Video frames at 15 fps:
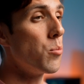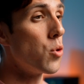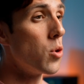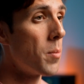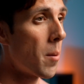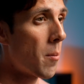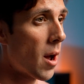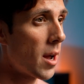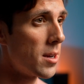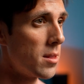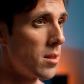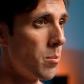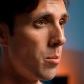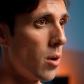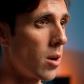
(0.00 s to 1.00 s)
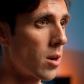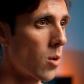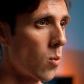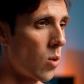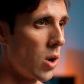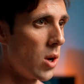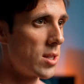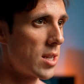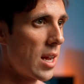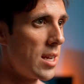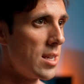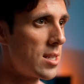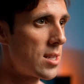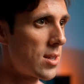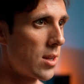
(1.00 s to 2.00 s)
blew my mind in the book was
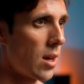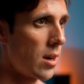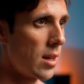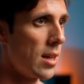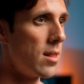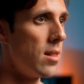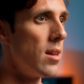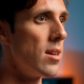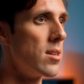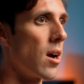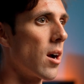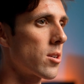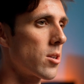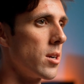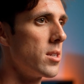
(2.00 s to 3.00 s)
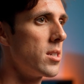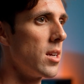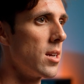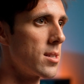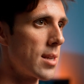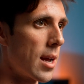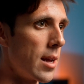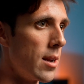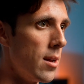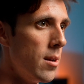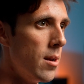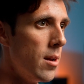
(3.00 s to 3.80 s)
a study that Dr. Attia's cited.